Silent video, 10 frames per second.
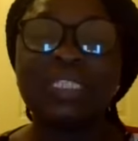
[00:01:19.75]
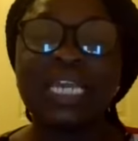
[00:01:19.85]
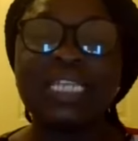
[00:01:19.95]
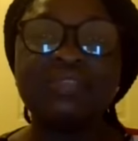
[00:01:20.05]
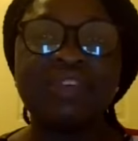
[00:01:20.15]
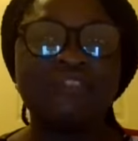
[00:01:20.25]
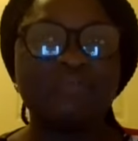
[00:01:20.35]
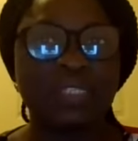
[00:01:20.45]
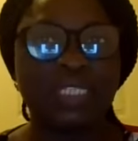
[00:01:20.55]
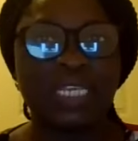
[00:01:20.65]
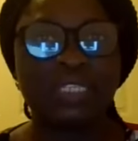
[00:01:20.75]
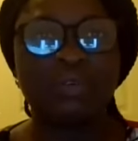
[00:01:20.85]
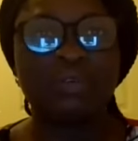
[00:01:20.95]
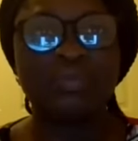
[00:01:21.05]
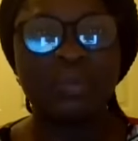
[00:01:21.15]
95%
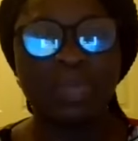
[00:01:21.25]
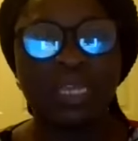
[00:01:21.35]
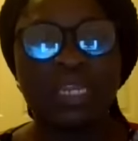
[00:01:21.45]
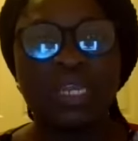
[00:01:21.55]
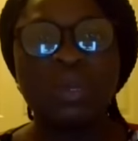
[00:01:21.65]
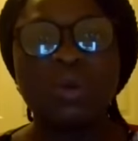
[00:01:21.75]
of women